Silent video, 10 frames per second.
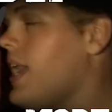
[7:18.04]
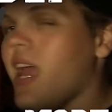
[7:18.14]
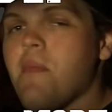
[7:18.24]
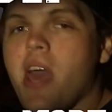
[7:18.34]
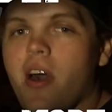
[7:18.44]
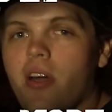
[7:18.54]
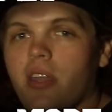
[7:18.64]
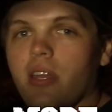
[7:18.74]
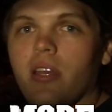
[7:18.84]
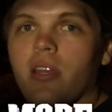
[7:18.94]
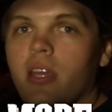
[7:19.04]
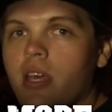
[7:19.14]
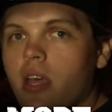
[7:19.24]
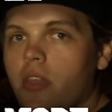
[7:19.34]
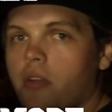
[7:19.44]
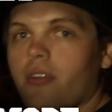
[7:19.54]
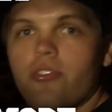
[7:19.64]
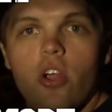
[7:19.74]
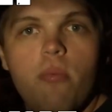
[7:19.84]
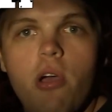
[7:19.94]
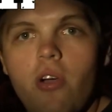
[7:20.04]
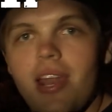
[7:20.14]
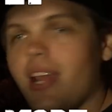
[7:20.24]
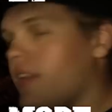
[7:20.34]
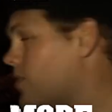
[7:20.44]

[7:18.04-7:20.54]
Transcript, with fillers: cam out and throw a turbo in it, and